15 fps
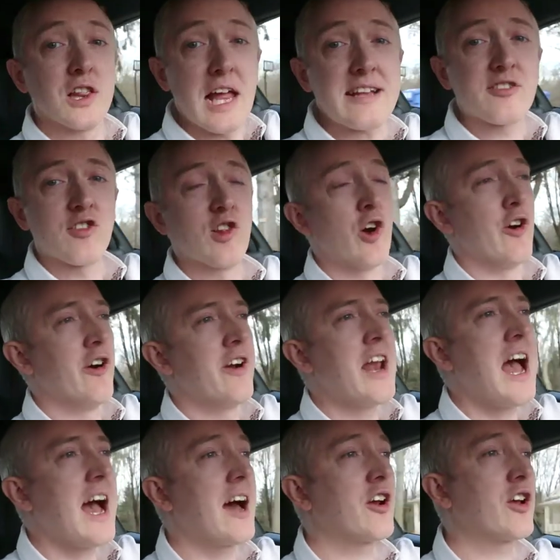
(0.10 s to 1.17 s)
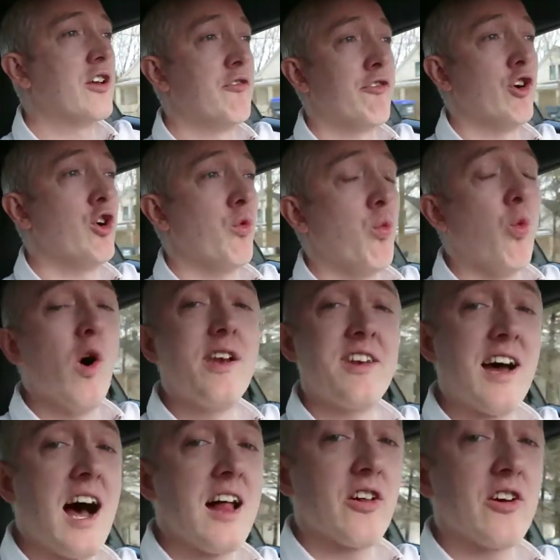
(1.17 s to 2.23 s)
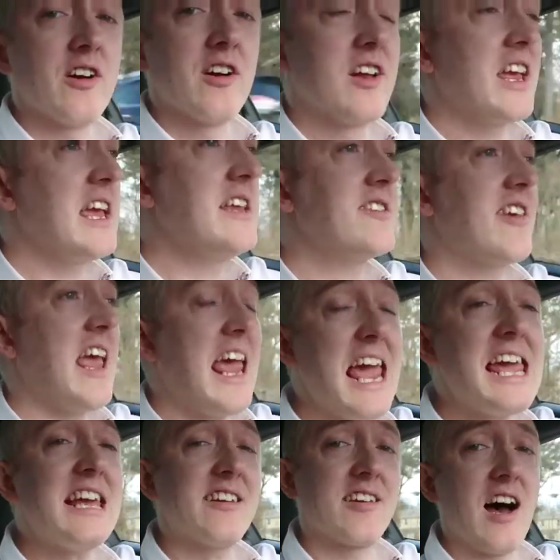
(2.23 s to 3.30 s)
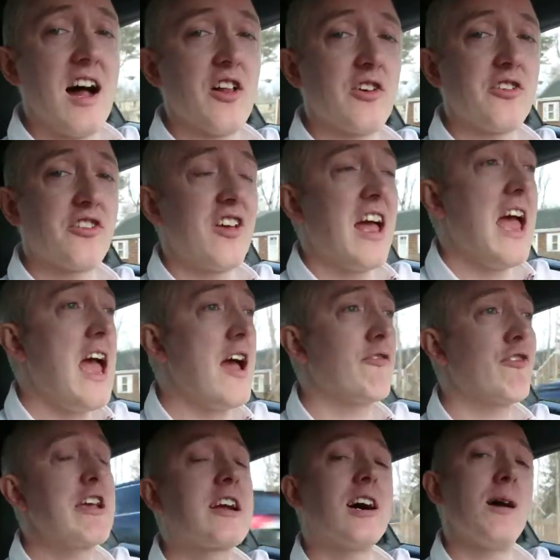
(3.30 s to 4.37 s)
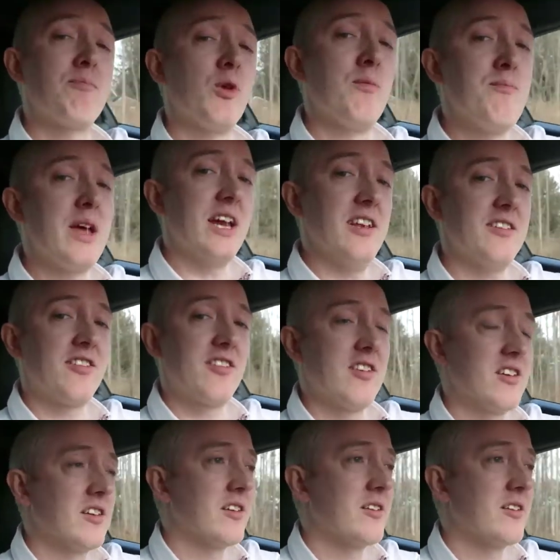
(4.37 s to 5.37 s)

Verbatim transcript: Let's learn how to convert $1 into $8 every couple minutes,